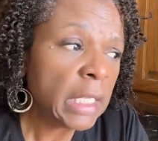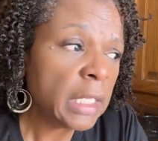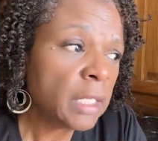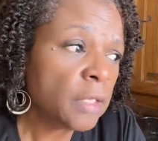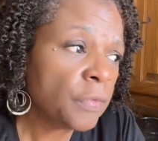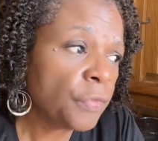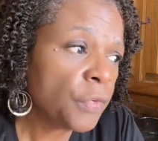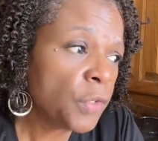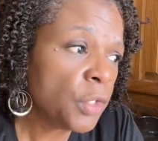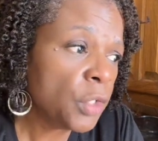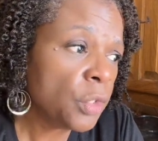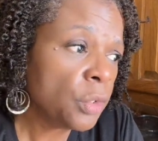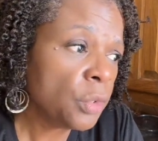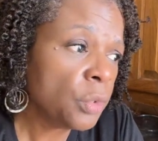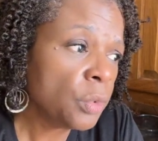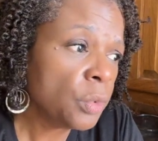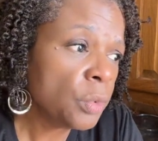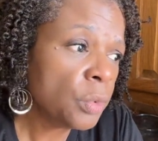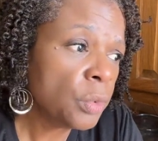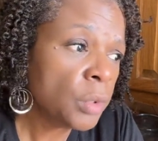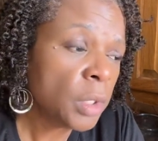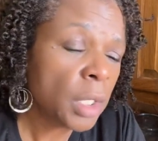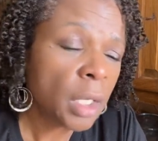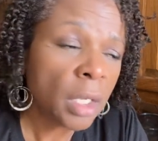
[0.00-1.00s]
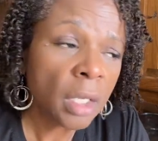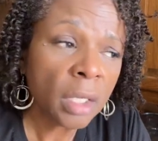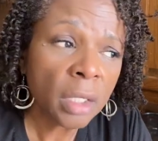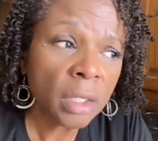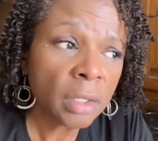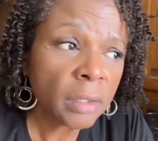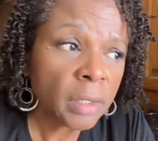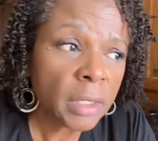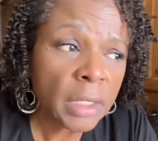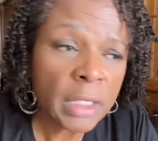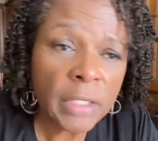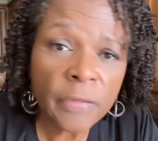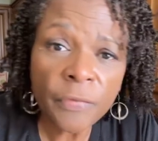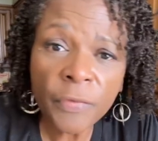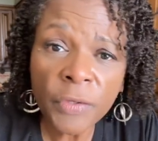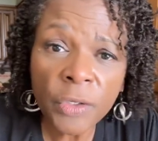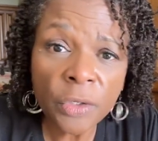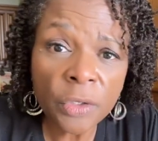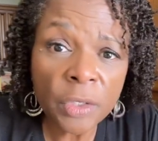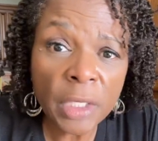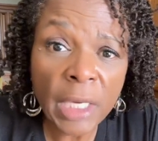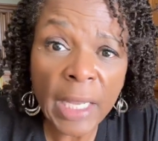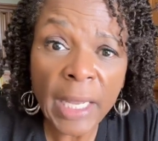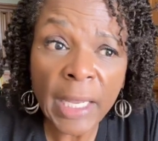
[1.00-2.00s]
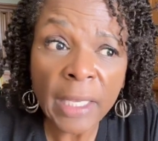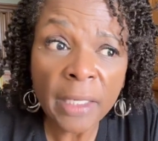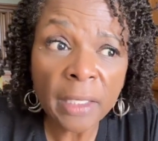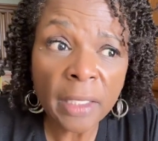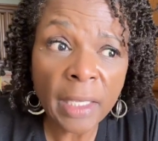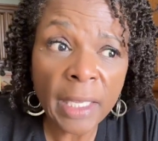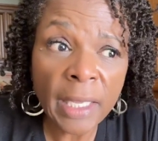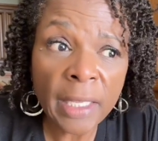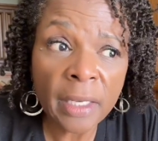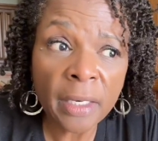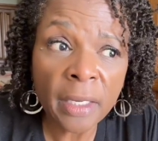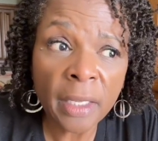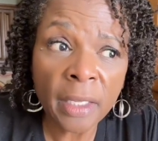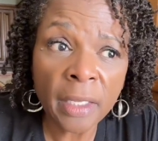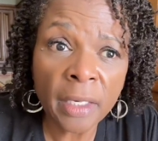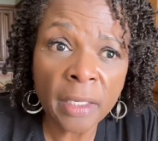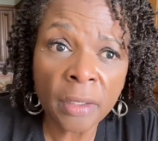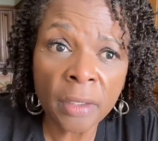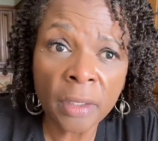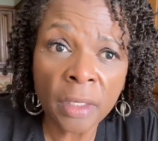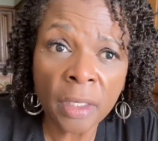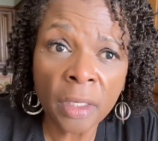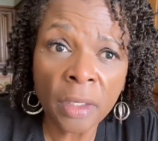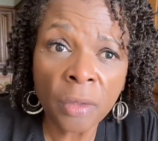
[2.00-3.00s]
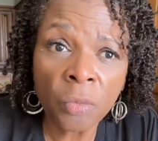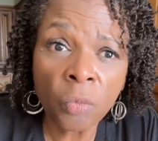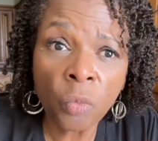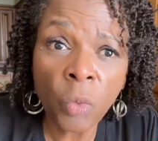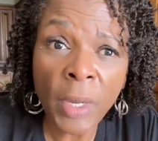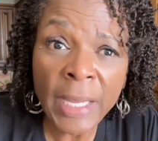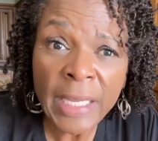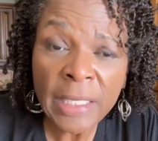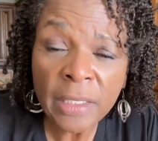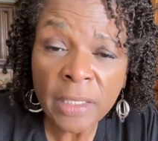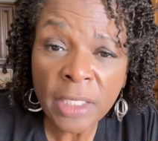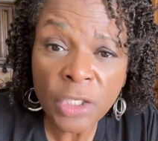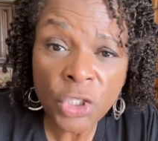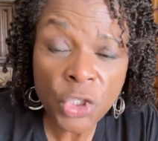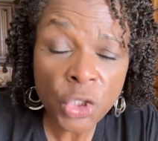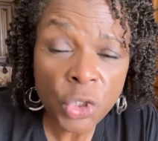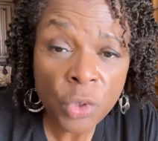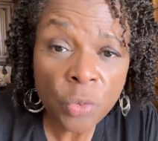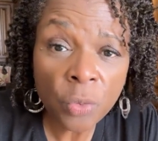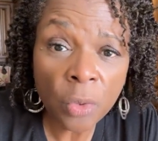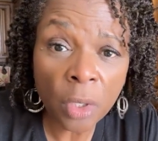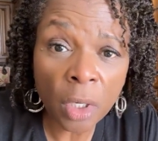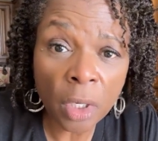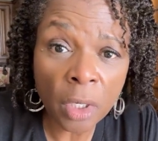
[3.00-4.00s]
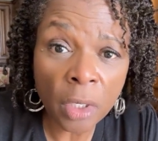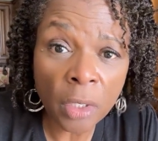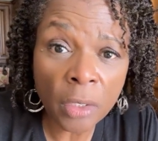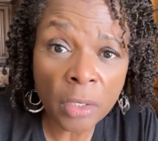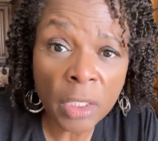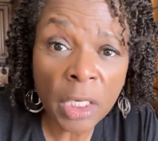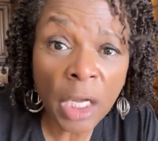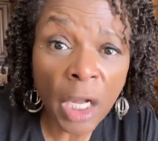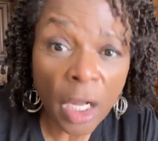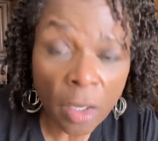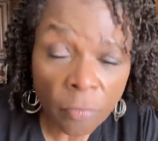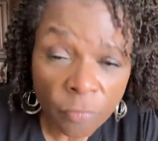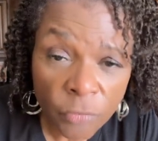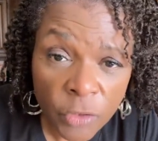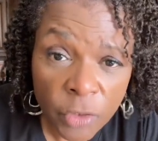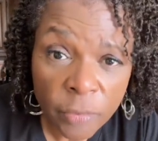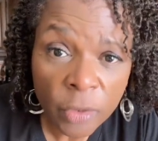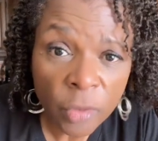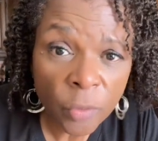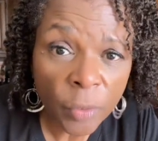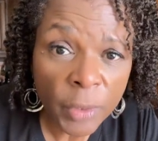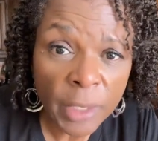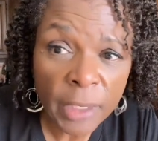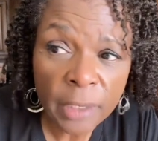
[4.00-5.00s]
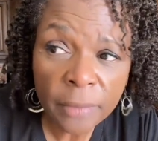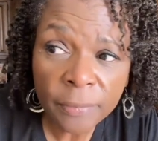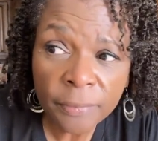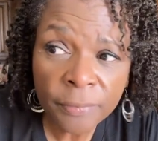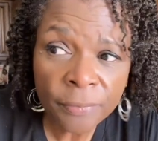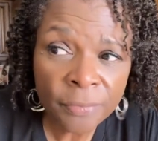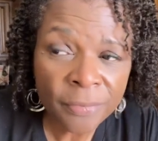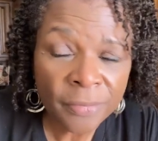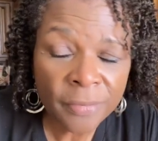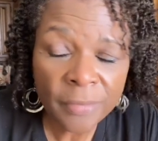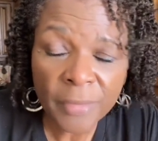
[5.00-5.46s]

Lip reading: if you're not at a weight that you are comfortable with,